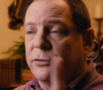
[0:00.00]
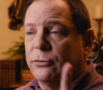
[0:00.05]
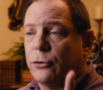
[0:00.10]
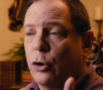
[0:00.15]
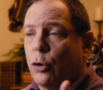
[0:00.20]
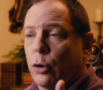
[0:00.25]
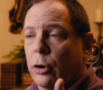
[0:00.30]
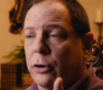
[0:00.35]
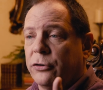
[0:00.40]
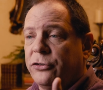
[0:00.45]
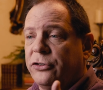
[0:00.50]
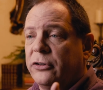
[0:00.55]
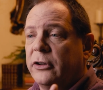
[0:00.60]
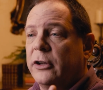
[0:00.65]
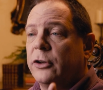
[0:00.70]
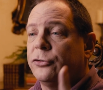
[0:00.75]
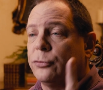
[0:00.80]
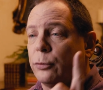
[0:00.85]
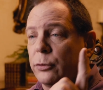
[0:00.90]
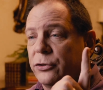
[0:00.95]
of course,
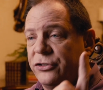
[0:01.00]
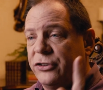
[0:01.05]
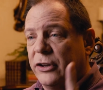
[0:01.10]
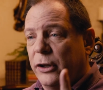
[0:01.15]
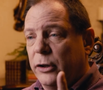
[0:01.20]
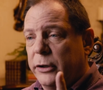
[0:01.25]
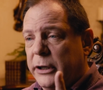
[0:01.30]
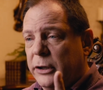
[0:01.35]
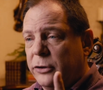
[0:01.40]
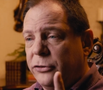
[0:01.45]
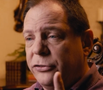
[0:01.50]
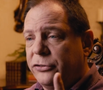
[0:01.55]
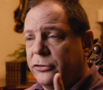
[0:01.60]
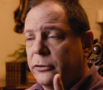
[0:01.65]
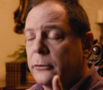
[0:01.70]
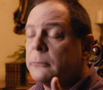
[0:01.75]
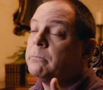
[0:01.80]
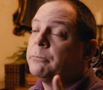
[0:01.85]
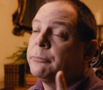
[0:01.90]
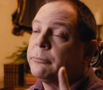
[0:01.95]
is resilience
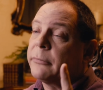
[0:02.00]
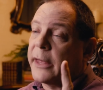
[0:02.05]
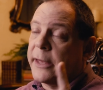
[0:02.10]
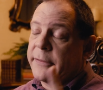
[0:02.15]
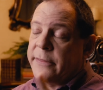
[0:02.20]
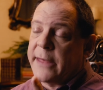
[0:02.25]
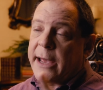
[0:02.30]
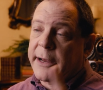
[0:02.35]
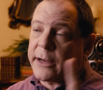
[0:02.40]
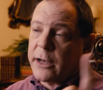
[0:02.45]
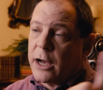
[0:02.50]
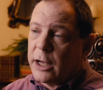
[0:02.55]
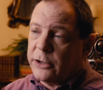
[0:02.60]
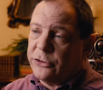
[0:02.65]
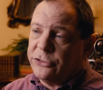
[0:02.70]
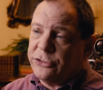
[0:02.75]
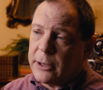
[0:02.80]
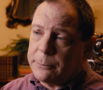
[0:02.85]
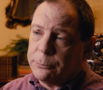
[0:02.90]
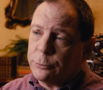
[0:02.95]
and that
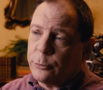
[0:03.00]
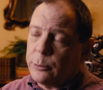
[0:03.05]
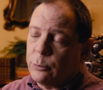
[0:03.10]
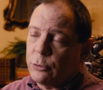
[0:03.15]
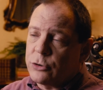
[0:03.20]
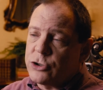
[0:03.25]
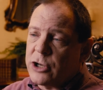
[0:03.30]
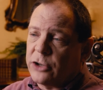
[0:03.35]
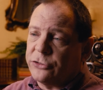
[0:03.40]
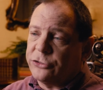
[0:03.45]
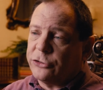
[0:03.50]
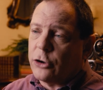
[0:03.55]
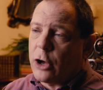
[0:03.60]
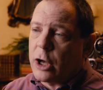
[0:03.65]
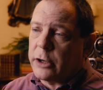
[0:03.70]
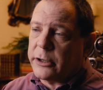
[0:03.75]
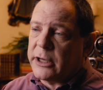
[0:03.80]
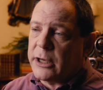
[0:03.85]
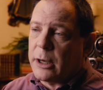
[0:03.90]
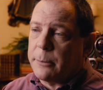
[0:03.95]
concept we were just
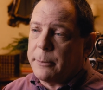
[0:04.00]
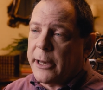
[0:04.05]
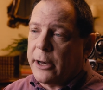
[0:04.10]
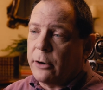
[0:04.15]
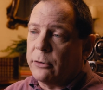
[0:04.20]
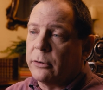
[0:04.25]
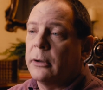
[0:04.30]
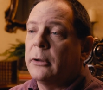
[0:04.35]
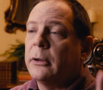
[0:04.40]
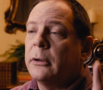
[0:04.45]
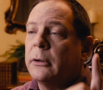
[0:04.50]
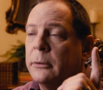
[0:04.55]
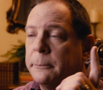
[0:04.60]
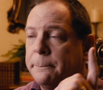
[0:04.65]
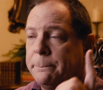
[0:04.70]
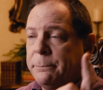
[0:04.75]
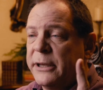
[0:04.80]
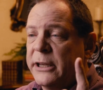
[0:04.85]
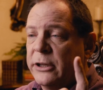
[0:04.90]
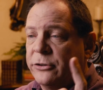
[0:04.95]
talking about,
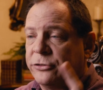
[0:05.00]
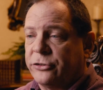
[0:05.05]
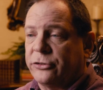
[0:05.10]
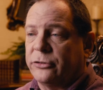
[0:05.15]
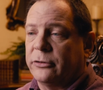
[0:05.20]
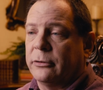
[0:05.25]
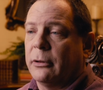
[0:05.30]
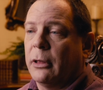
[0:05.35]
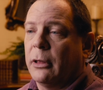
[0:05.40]
peace.